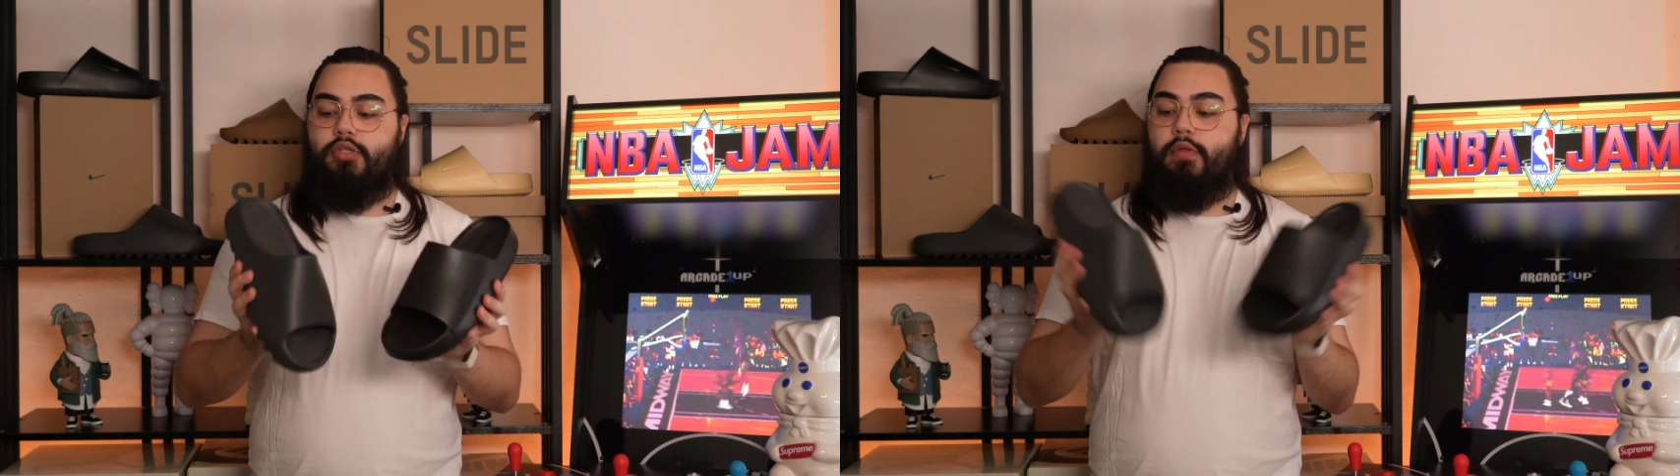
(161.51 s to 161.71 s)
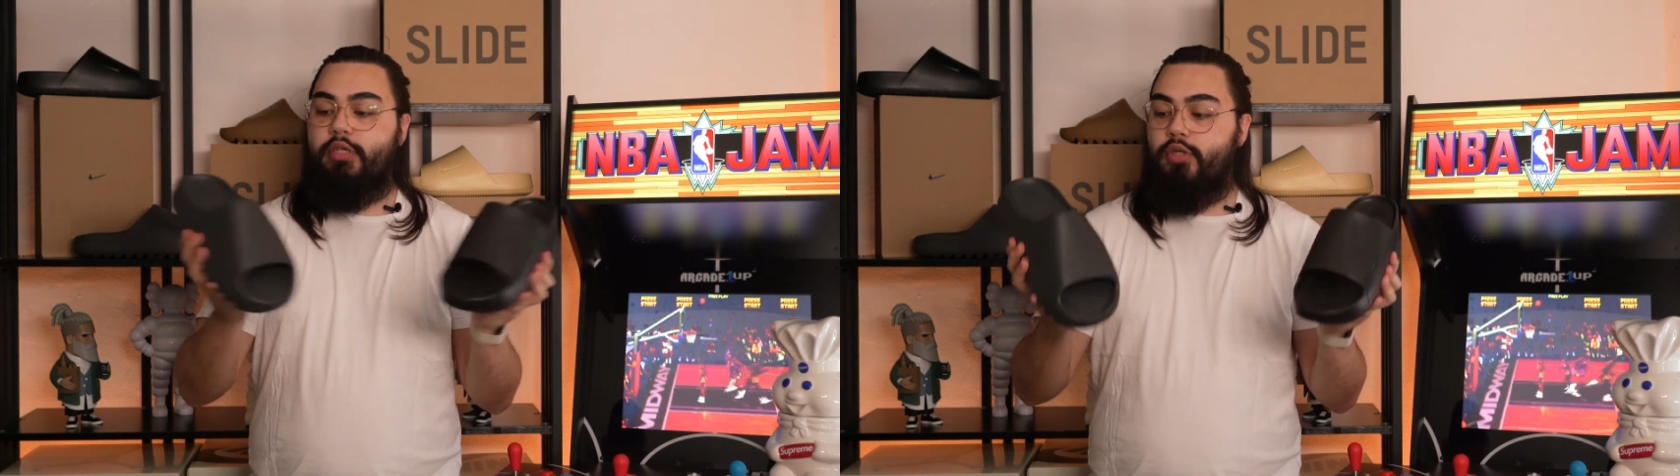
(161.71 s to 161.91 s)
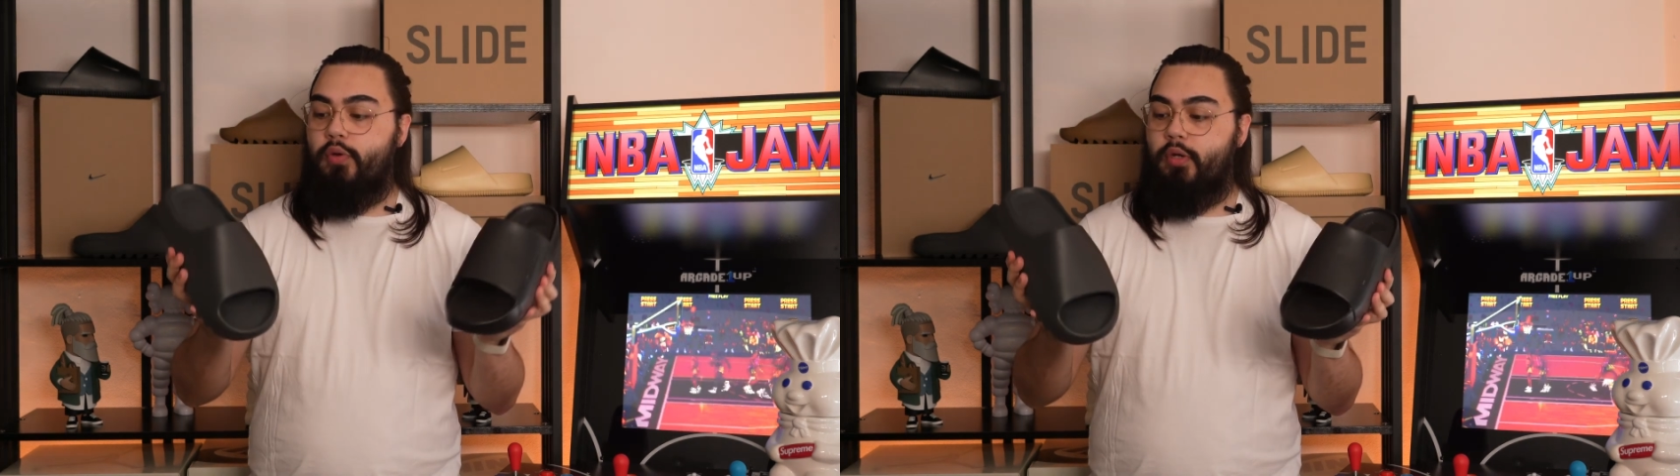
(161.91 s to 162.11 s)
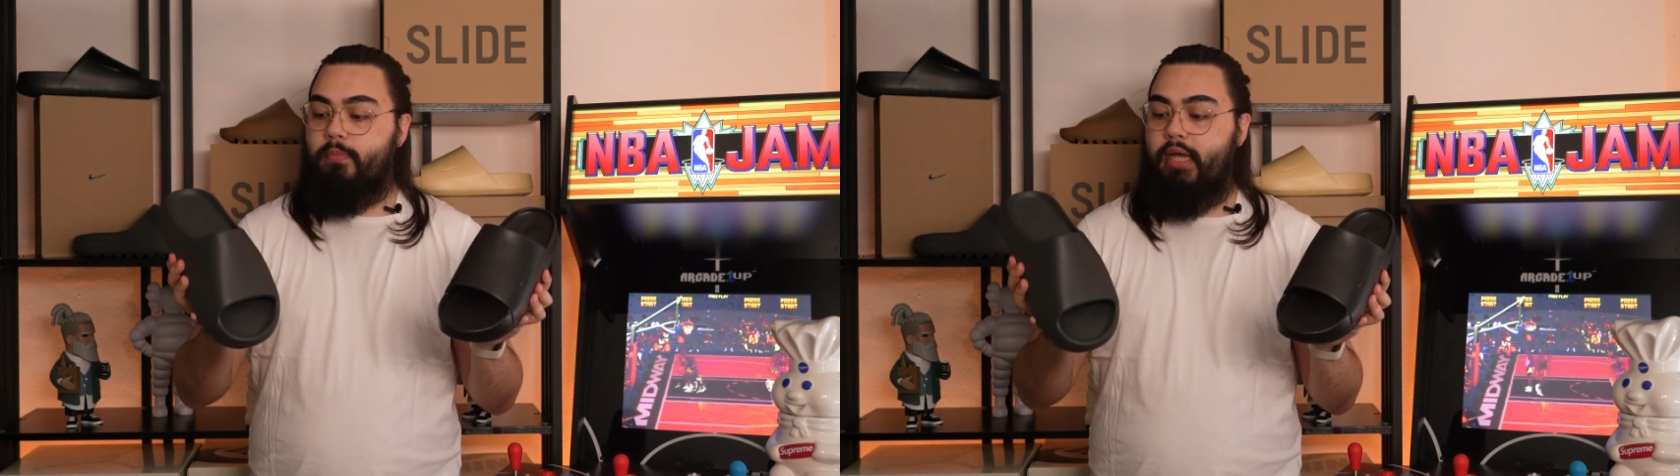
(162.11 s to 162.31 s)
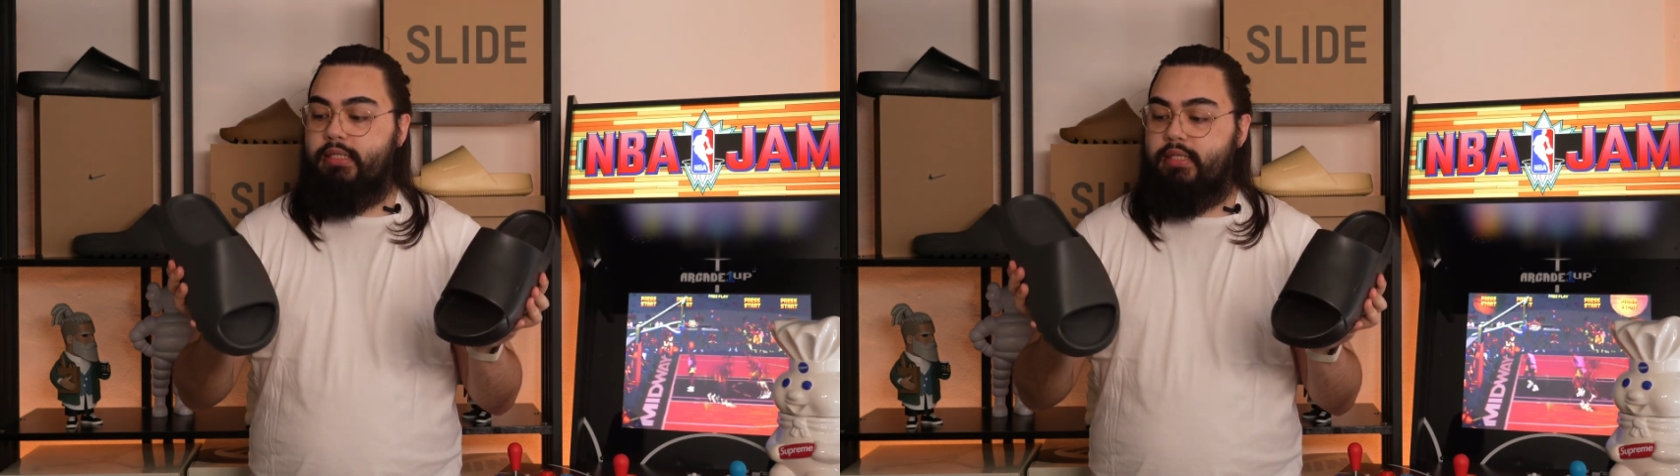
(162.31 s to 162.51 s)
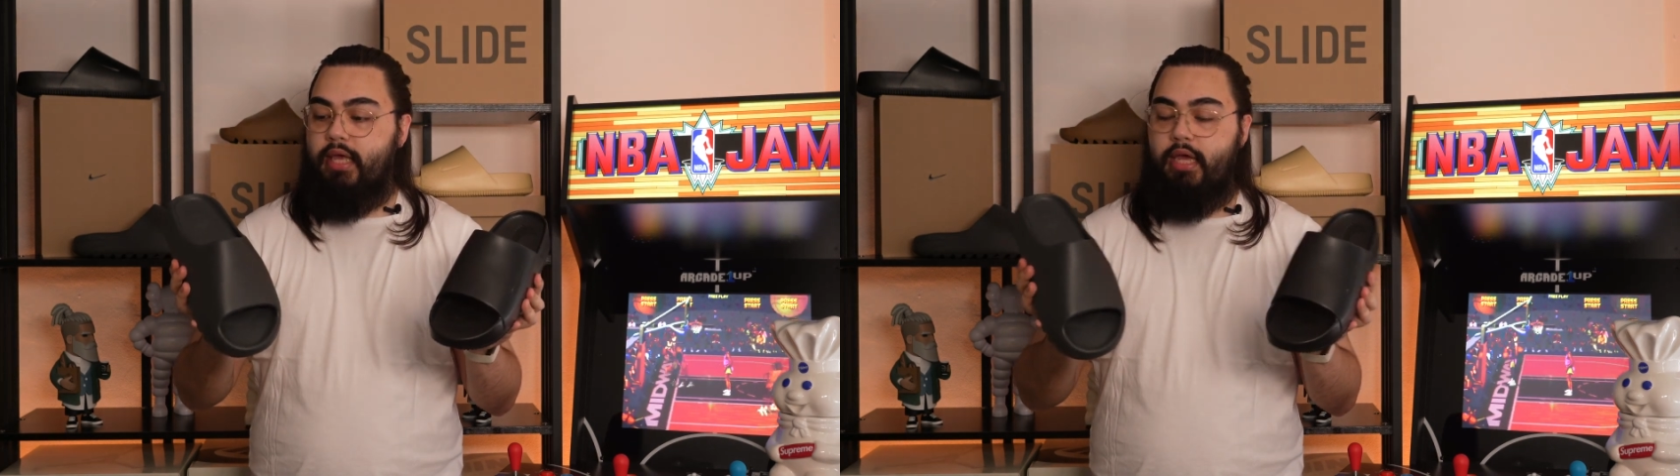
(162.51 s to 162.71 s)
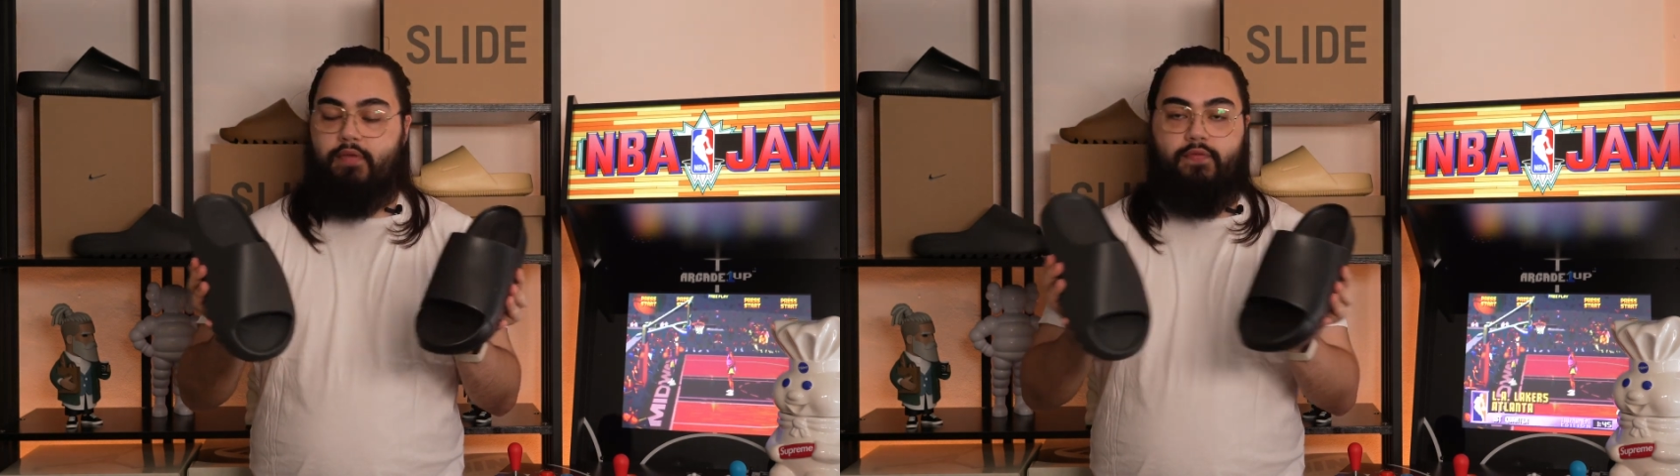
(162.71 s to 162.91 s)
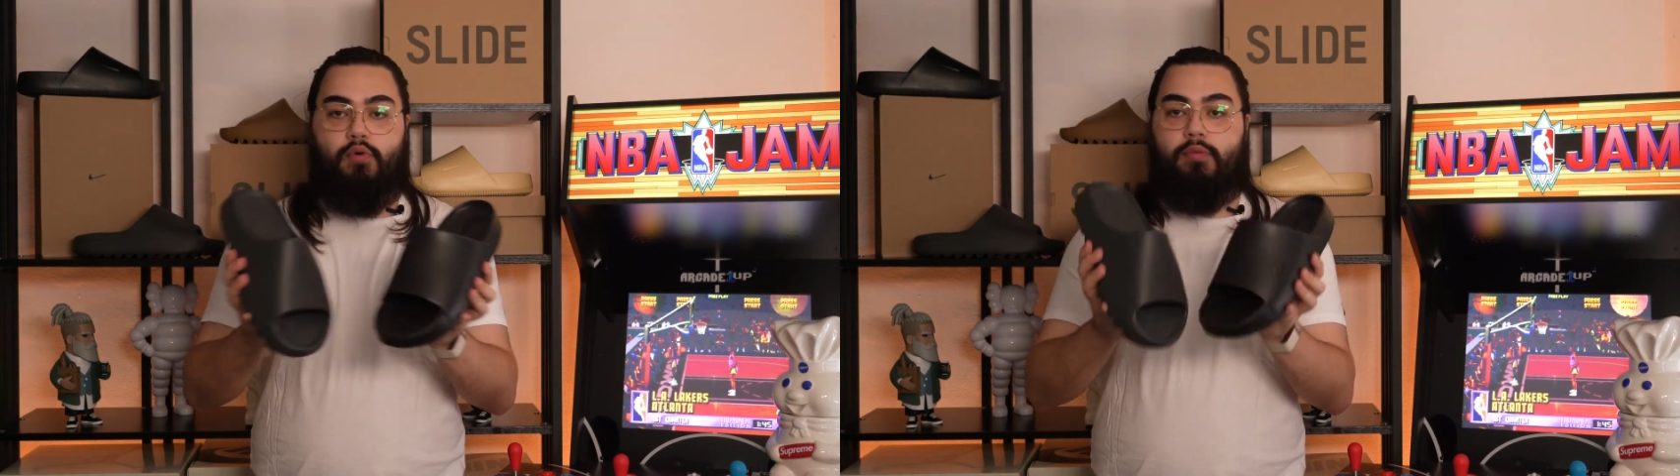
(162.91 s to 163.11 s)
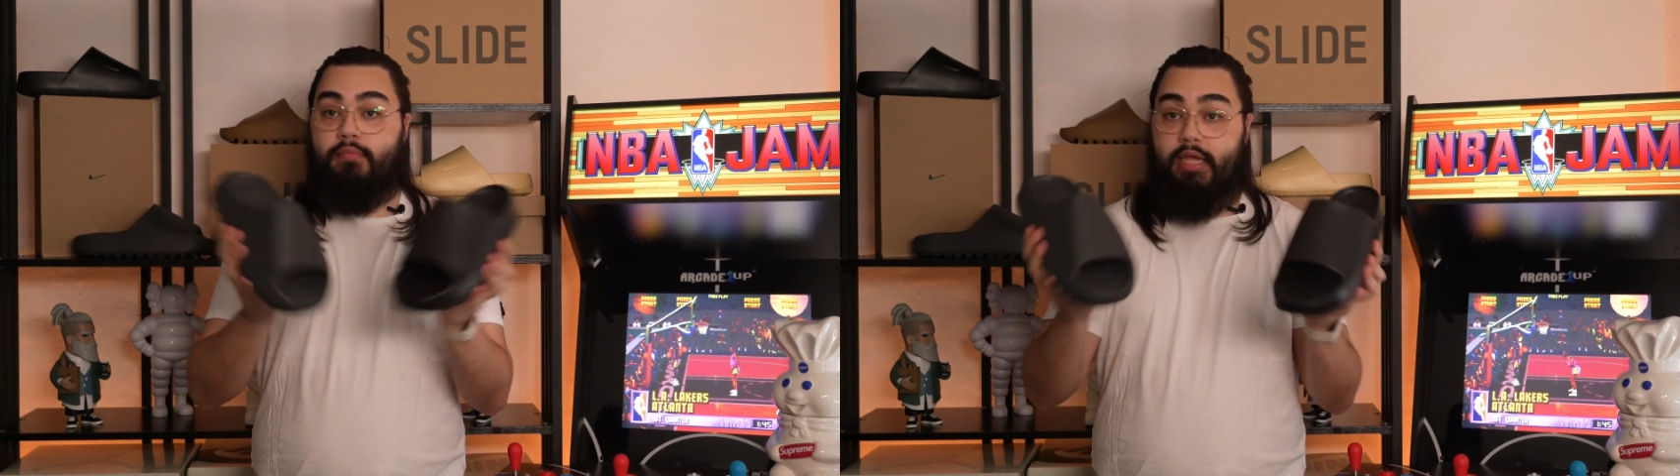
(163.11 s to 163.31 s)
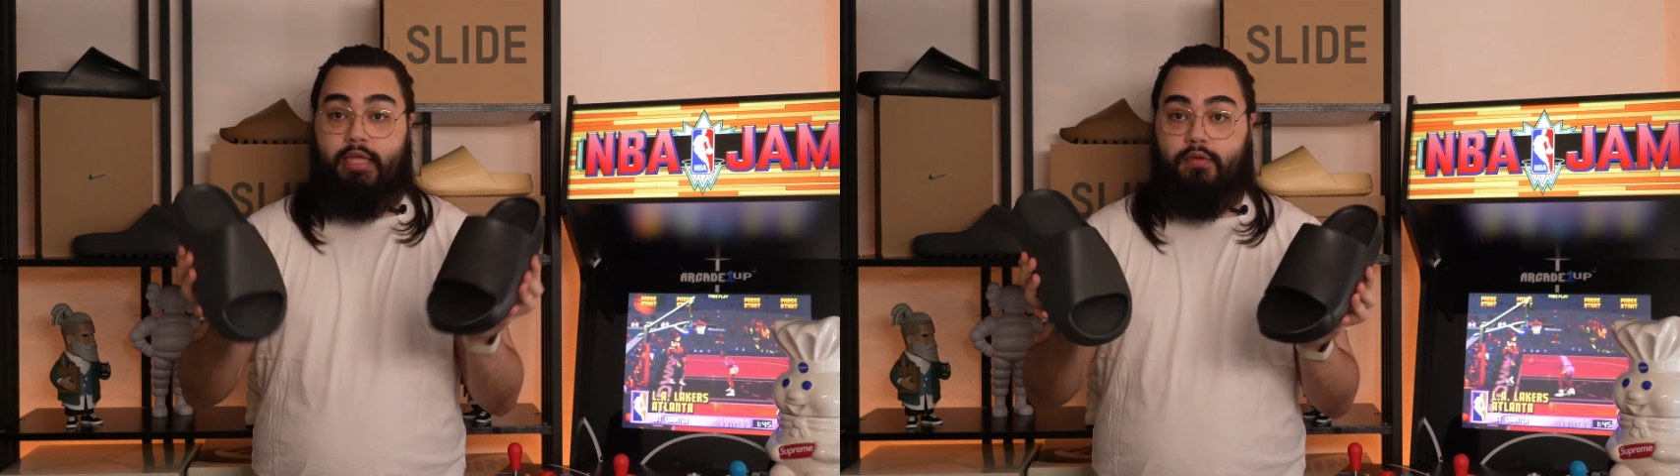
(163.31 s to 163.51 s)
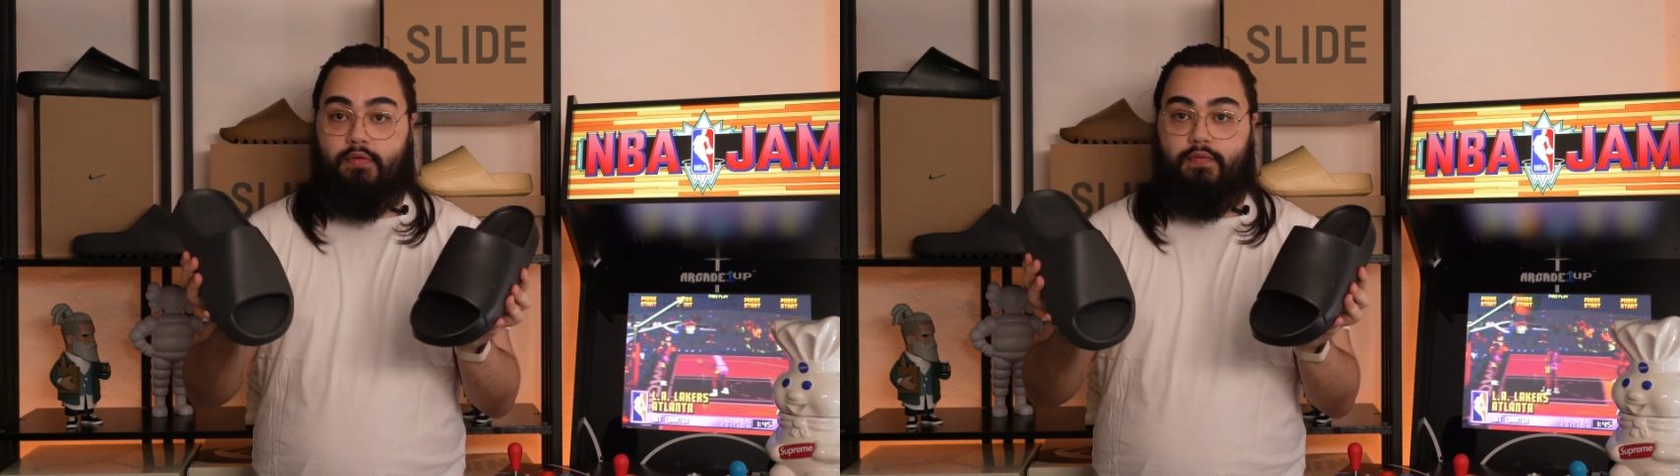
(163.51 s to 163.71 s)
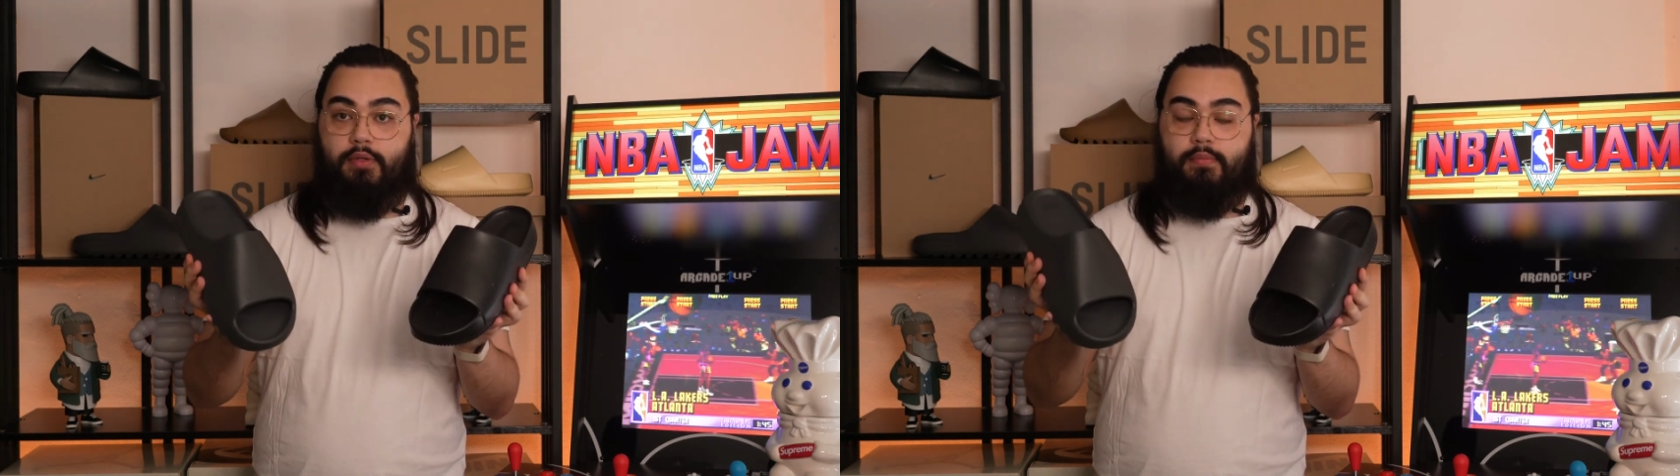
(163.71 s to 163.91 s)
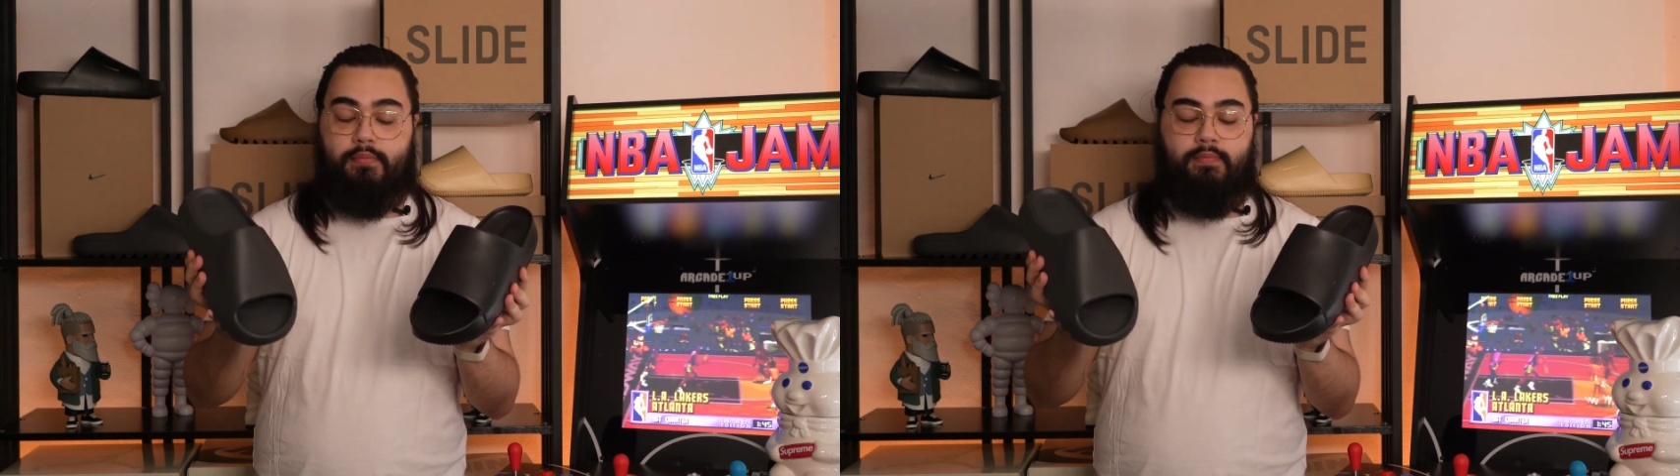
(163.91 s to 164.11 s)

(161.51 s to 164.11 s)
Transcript: so there's no complaints there for either of them,